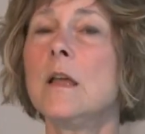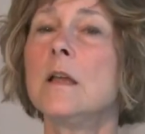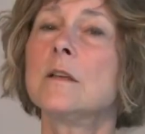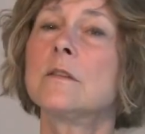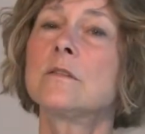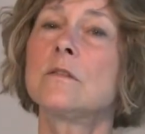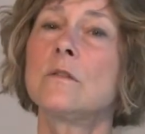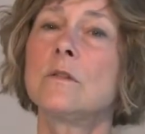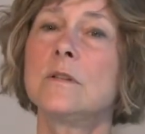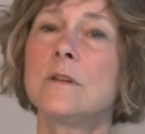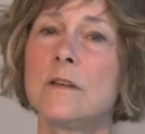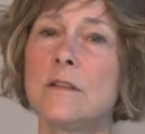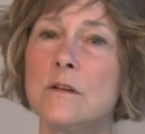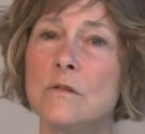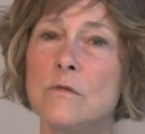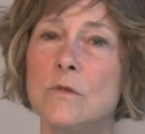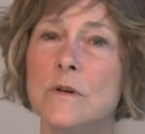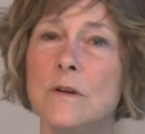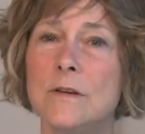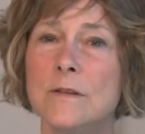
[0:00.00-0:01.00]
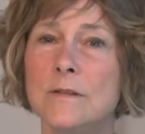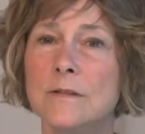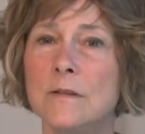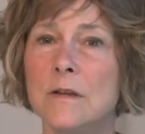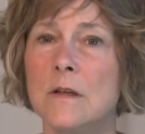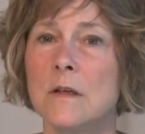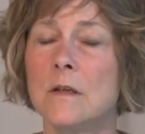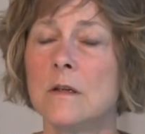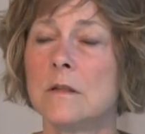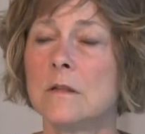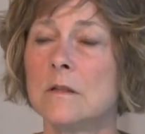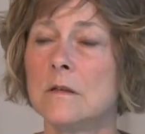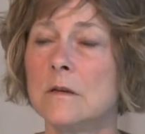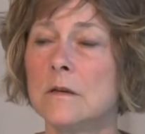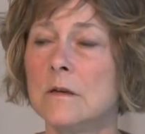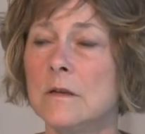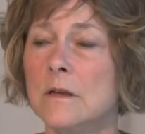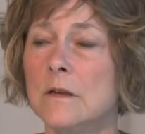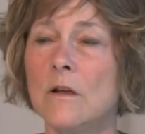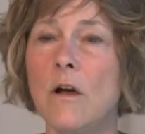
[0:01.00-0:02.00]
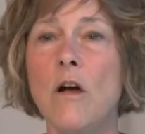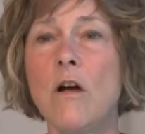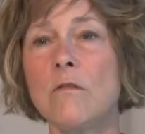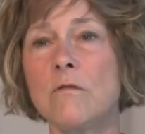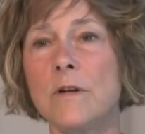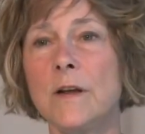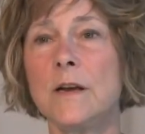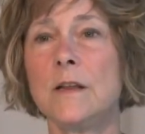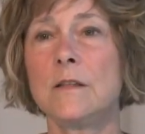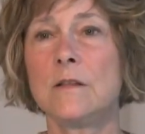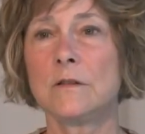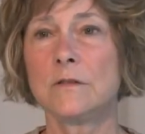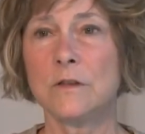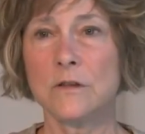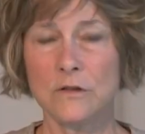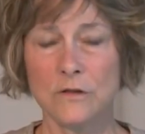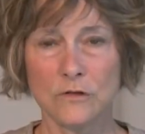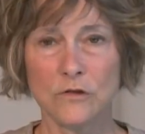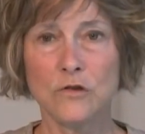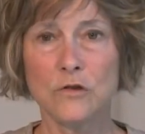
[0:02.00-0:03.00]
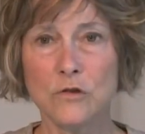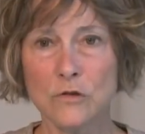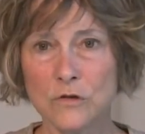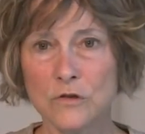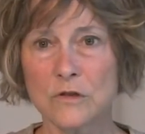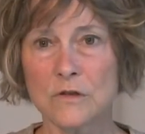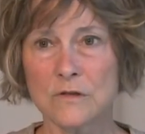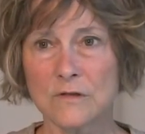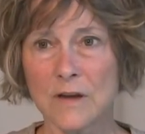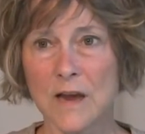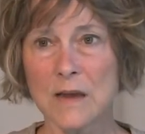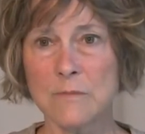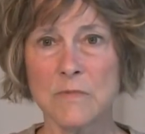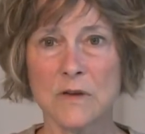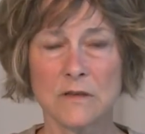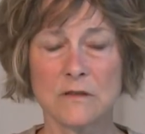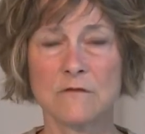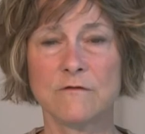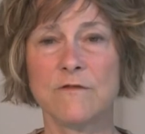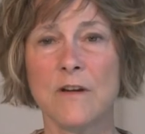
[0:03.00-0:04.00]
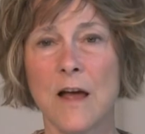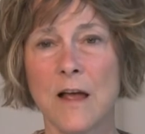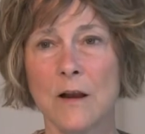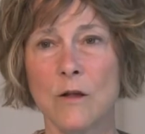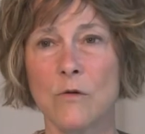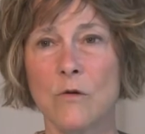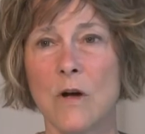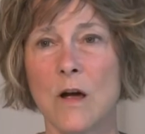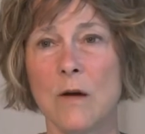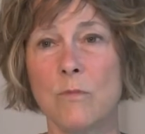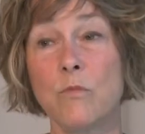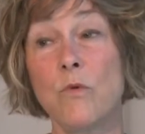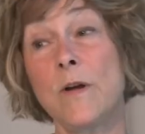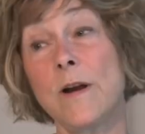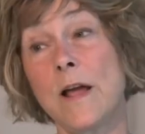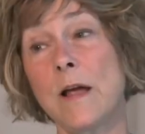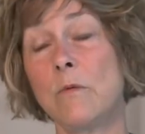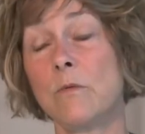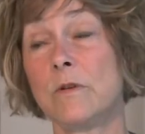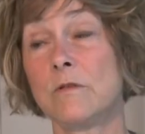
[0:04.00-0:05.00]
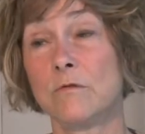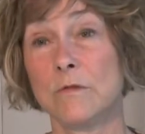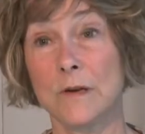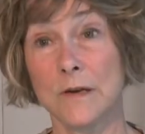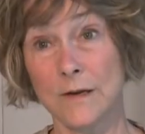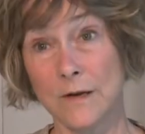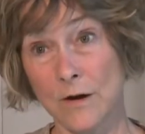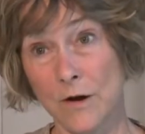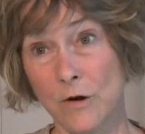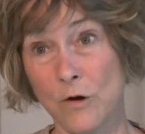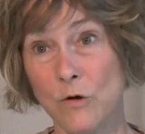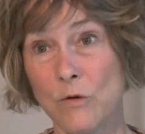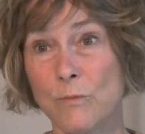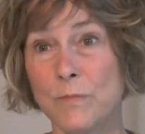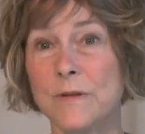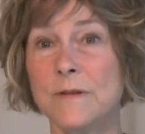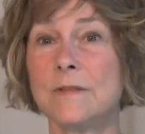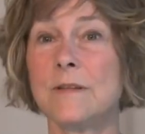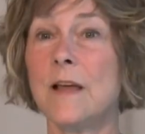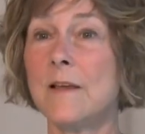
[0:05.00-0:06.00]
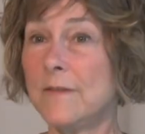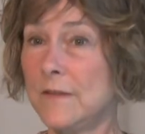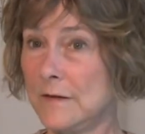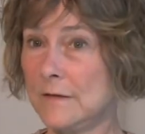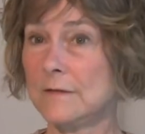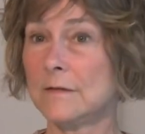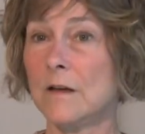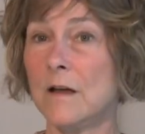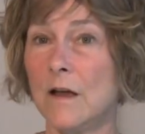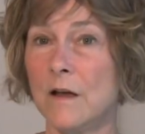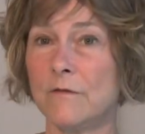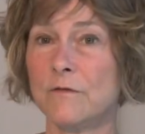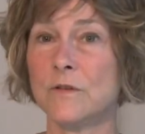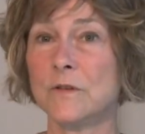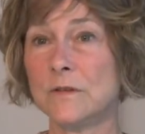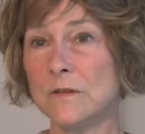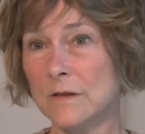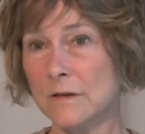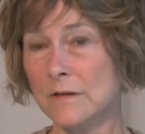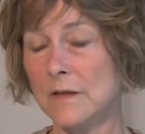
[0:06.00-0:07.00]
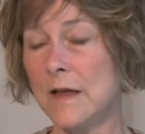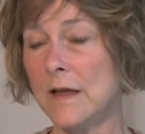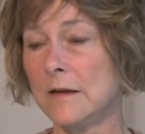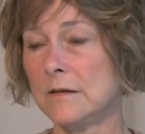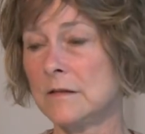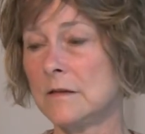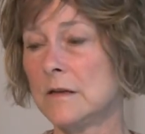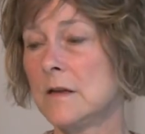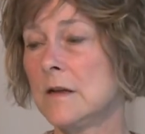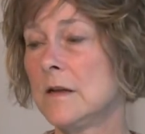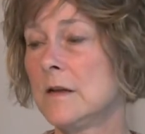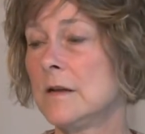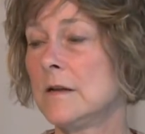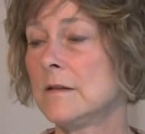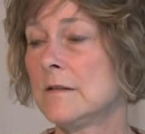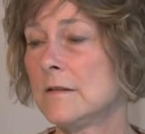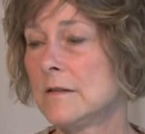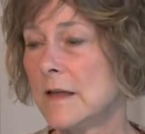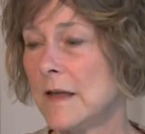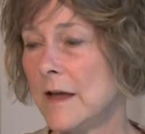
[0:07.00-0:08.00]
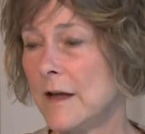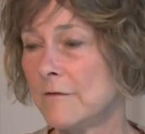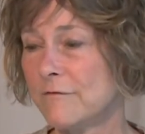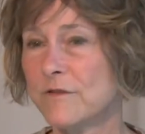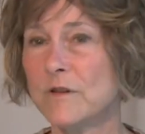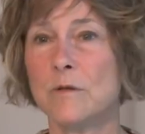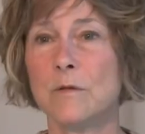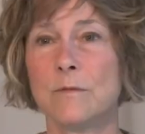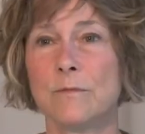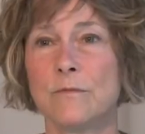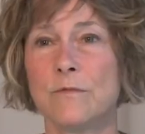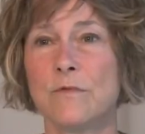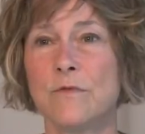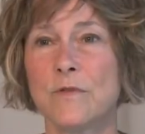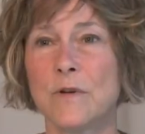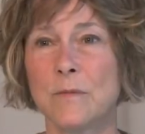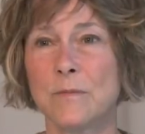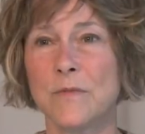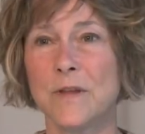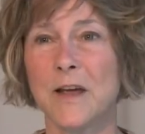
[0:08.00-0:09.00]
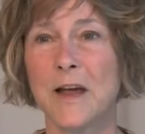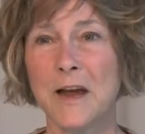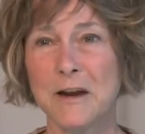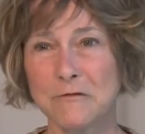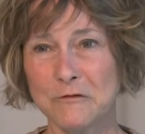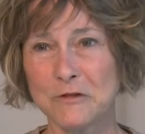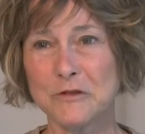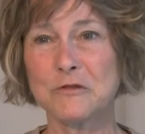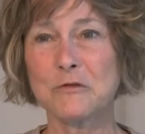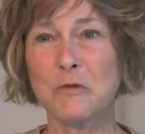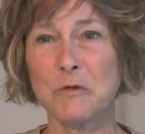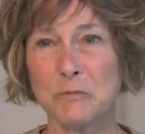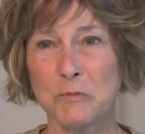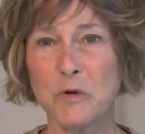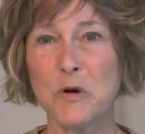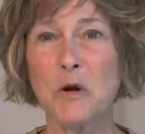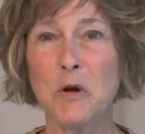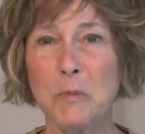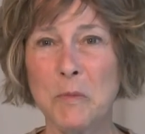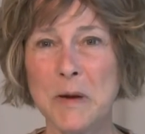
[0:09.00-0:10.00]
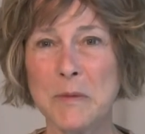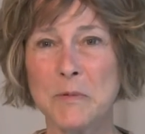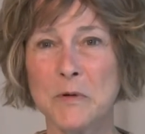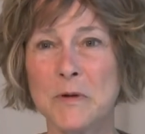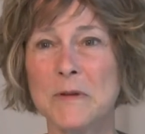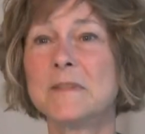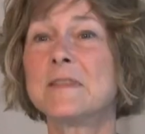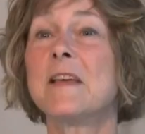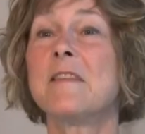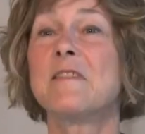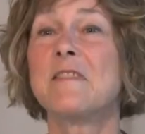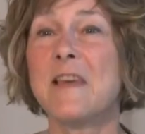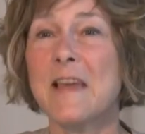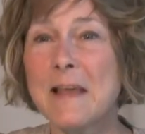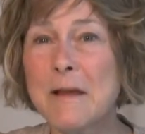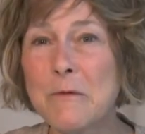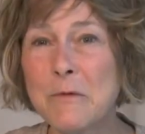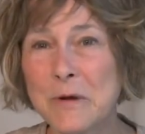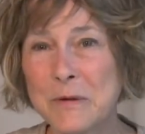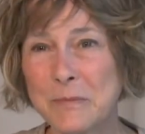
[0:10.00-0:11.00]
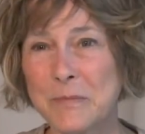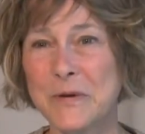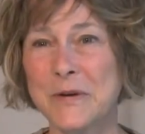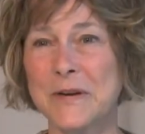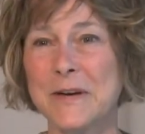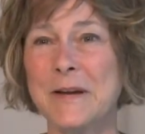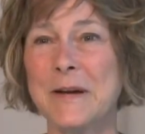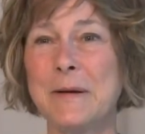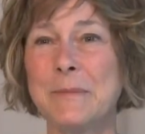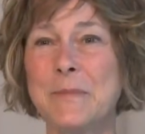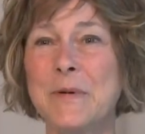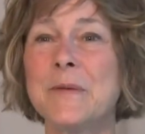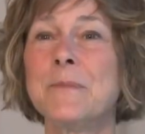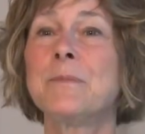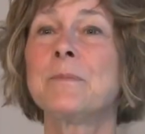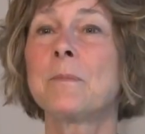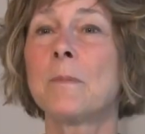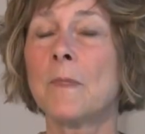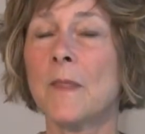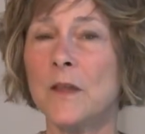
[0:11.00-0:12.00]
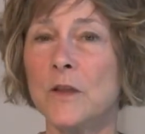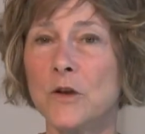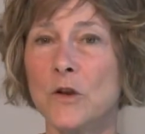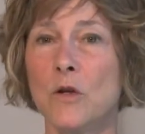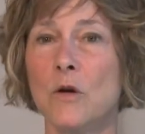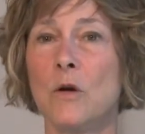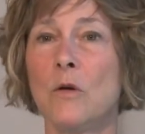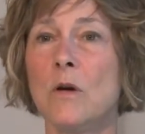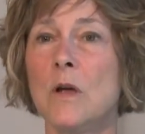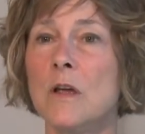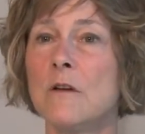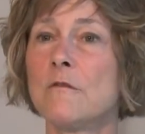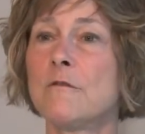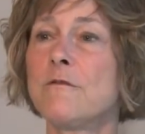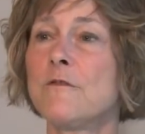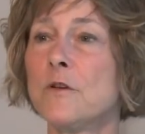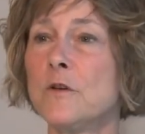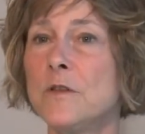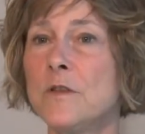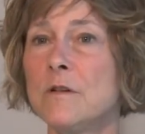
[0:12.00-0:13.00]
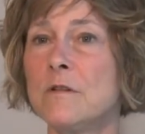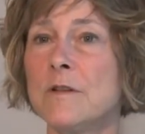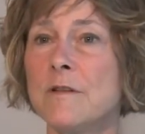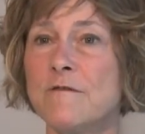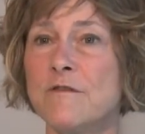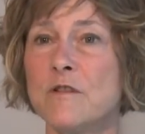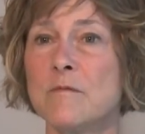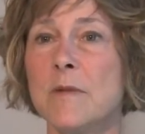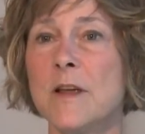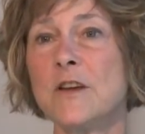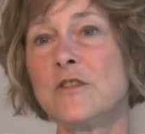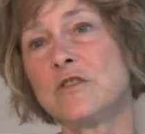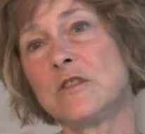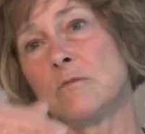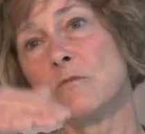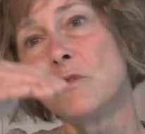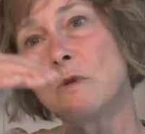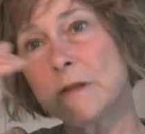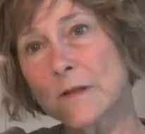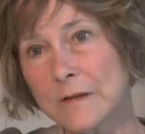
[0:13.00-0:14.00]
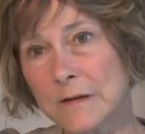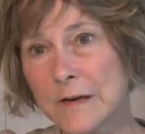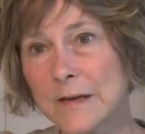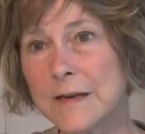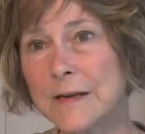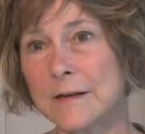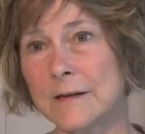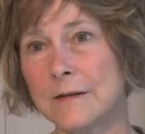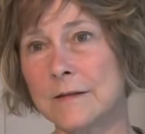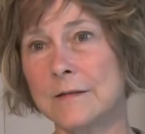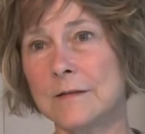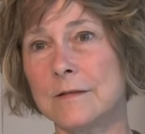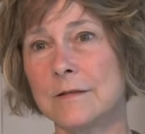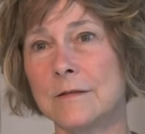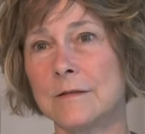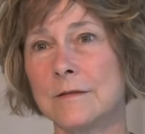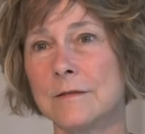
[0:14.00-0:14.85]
So in other words, there it, already there's this huge assignment to follow up. What I would really hope is that this conference, that that, that from from the Heinrich Böll people, is that they would put up, you know, further information with links